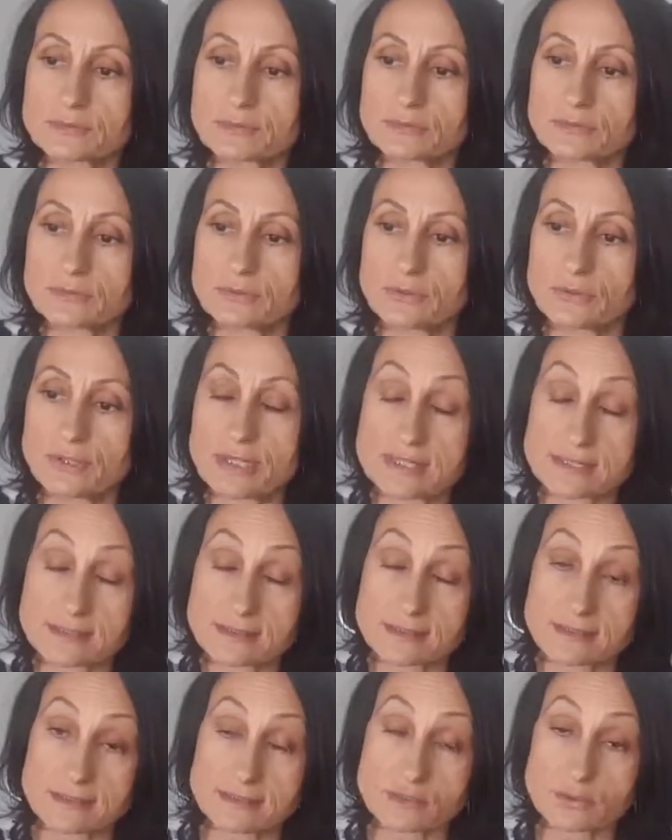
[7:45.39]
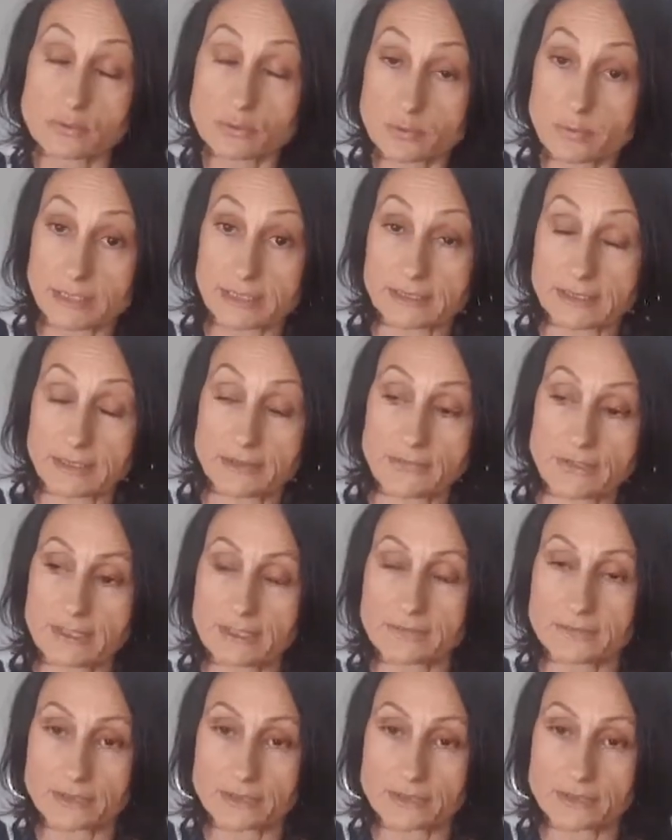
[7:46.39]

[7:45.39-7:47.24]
known as good bacteria.